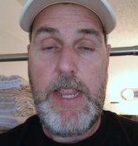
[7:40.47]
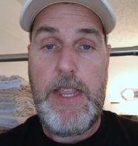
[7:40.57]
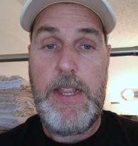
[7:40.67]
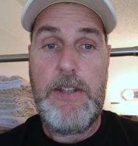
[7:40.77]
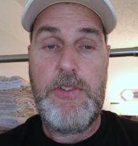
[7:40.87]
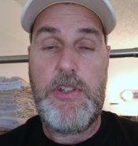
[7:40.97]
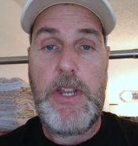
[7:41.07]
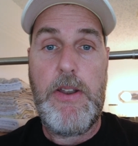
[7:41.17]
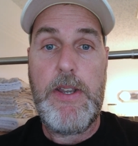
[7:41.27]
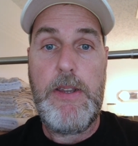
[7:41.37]
and
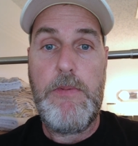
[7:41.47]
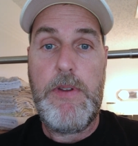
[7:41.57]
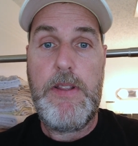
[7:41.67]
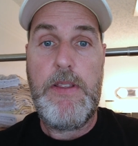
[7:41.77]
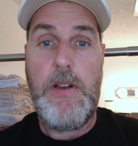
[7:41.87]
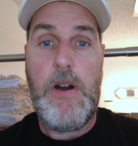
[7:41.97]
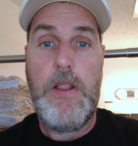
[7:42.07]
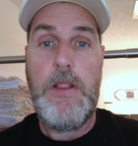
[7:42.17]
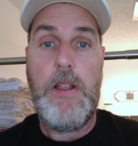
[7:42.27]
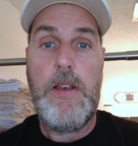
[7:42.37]
sharing it with
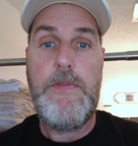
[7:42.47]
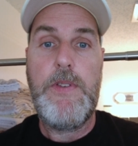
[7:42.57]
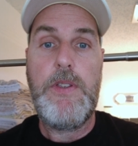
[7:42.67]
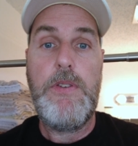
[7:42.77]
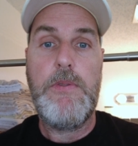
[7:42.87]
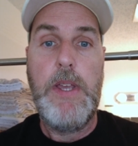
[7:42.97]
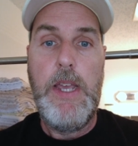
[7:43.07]
all of you.